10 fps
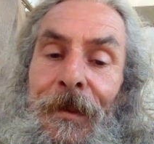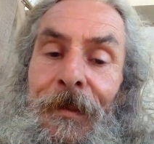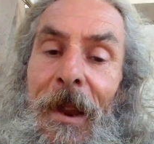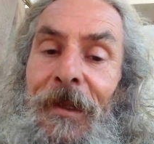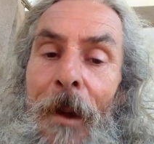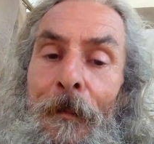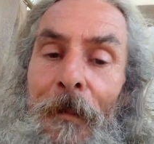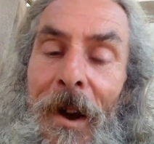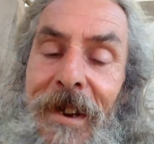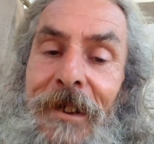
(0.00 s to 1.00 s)
then the
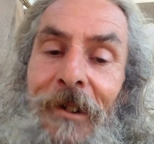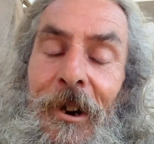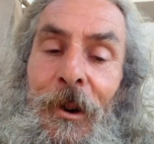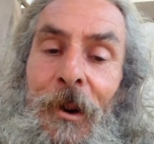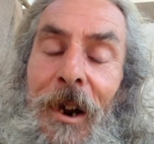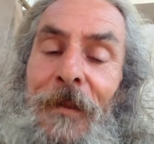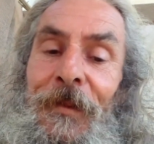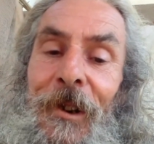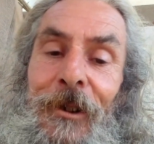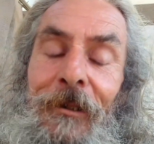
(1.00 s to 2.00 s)
micro of
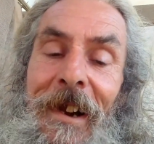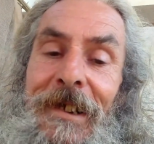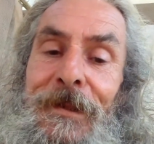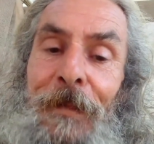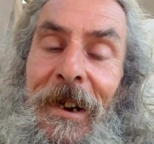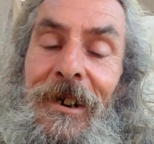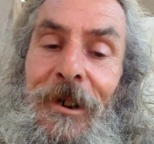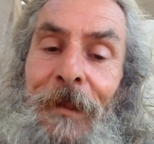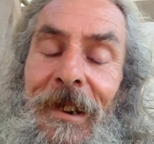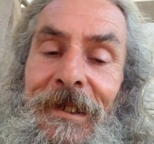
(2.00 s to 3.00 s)
the Great
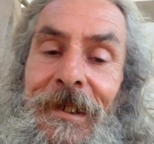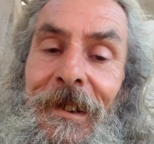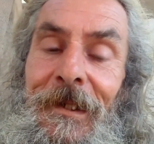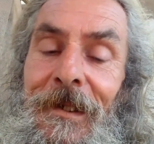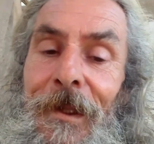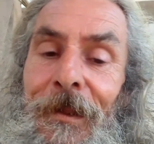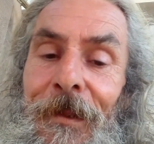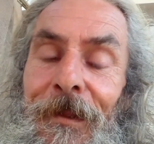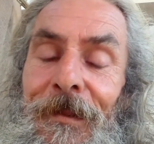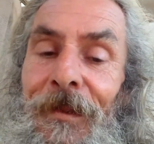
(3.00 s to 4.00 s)
Pyramid
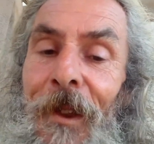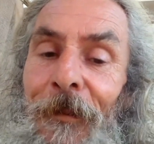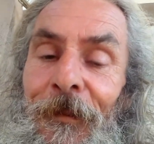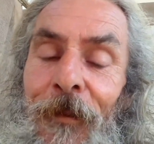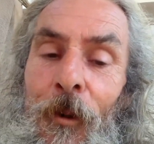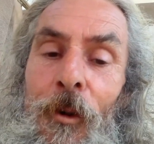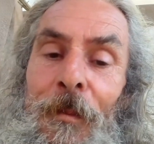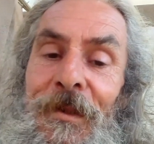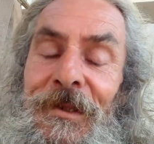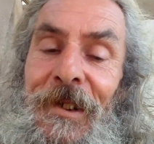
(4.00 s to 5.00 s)
that
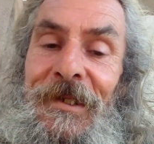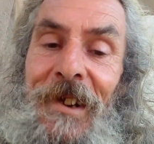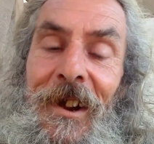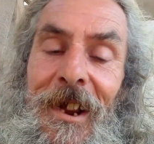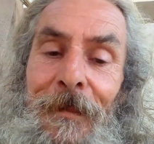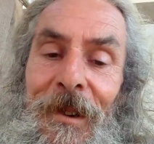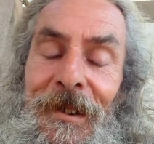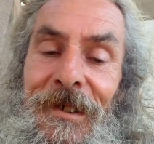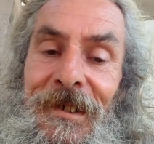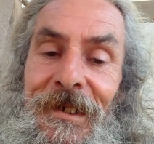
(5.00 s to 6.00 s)
forms the
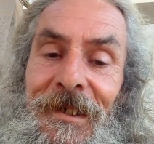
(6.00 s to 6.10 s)
diamond